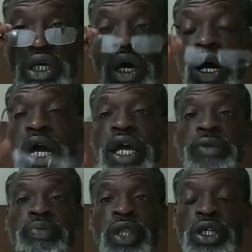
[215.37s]
all right?
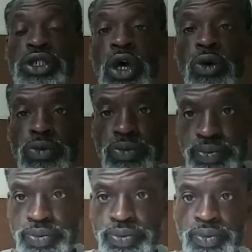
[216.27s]
So
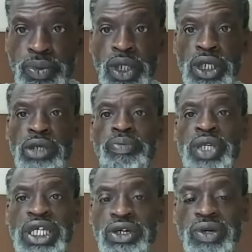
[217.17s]
the
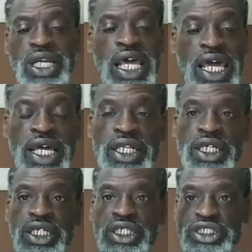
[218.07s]
pineal gland
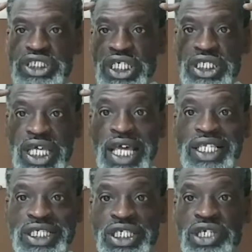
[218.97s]
sits at
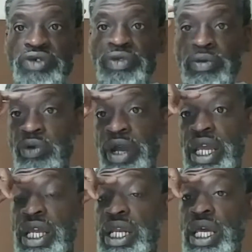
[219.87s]
the center of the
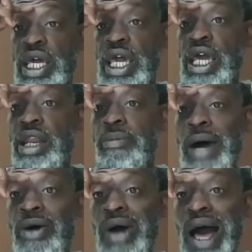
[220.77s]
brain at
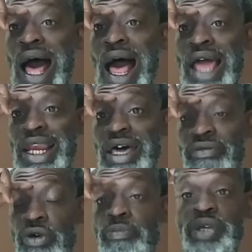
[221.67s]
about eye
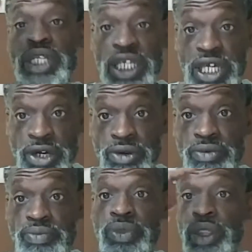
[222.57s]
level, pineal,
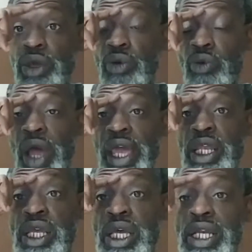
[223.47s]
right?
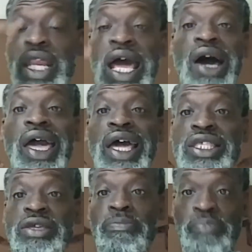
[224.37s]
Now, at
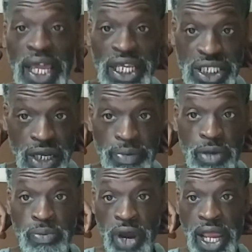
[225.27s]
the base of the
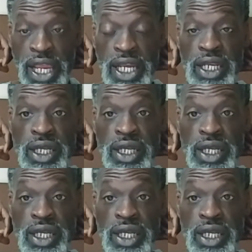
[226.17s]
brain,